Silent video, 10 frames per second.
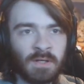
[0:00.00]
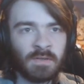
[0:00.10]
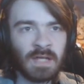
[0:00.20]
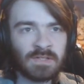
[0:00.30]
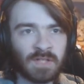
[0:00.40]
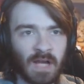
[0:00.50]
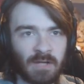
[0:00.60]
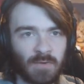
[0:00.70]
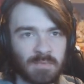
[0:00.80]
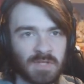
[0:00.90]
That's
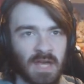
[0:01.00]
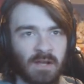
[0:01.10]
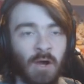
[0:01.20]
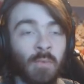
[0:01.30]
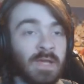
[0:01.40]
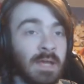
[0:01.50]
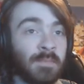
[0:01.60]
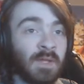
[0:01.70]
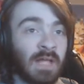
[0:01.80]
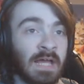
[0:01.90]
kind of upsetting. Oh, we
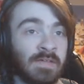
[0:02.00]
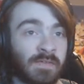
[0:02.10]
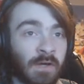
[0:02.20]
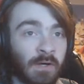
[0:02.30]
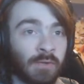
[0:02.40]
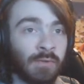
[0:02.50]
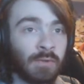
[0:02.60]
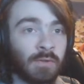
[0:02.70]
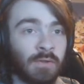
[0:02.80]
keep the light, though.